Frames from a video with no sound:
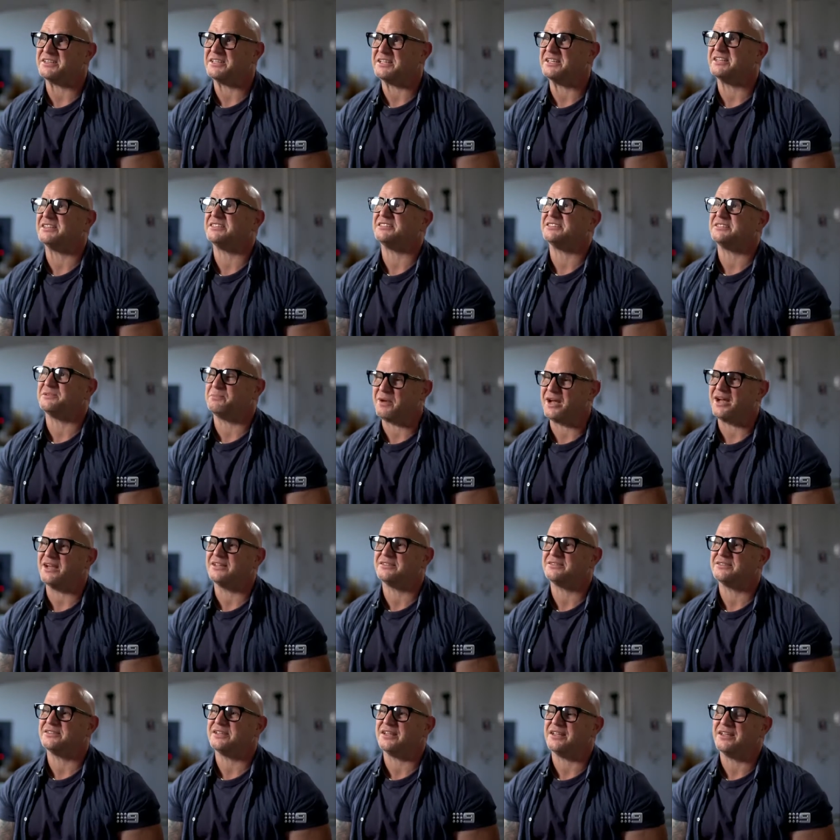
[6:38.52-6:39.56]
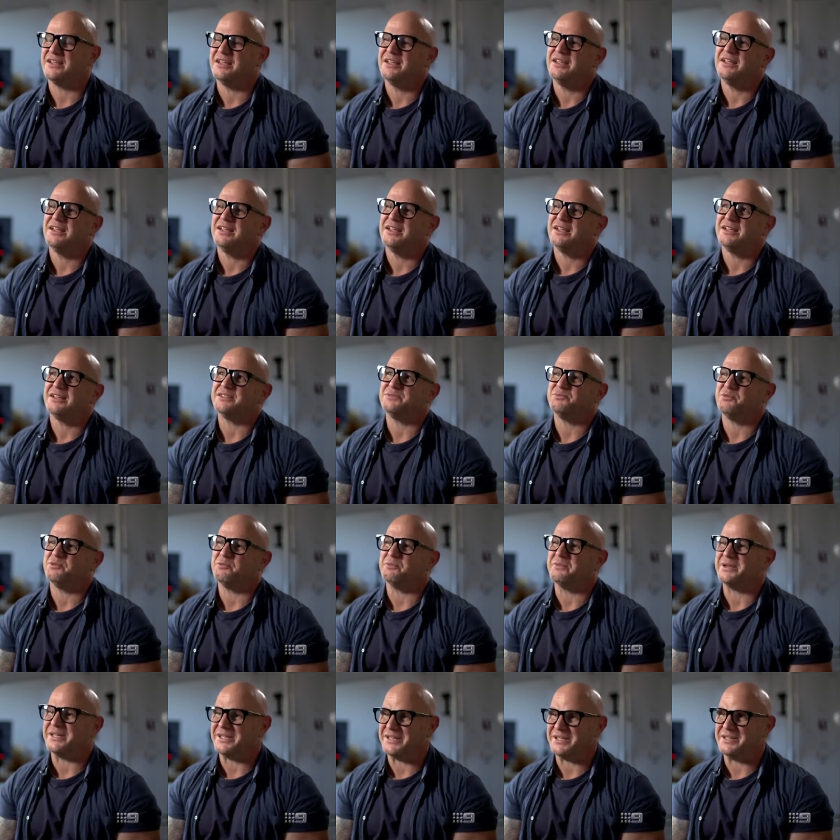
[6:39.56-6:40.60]
think it's the past that has put
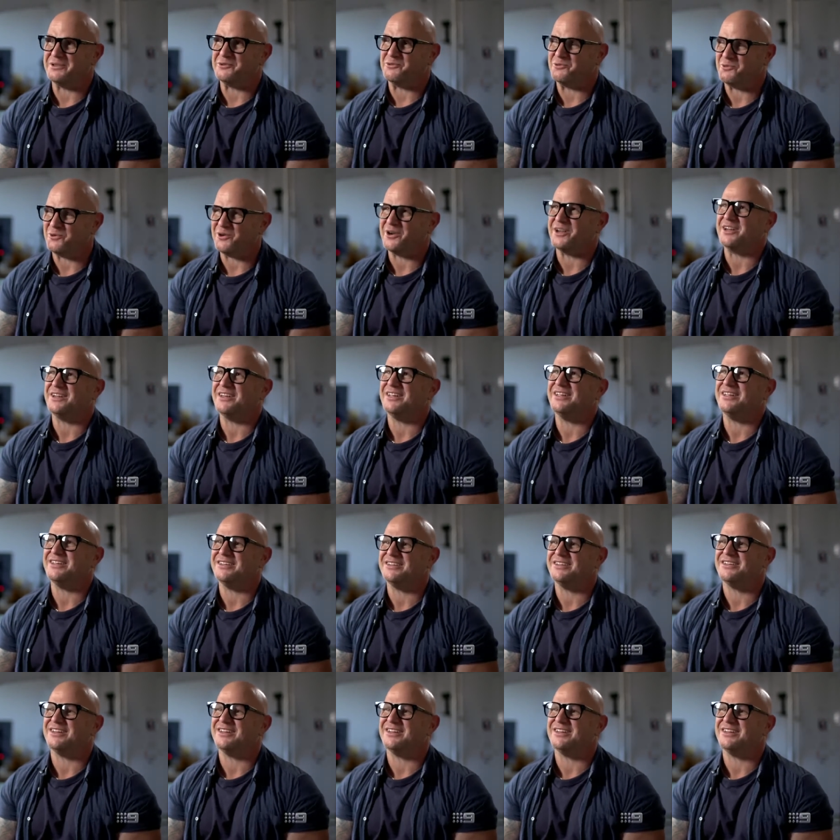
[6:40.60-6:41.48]
me here, right here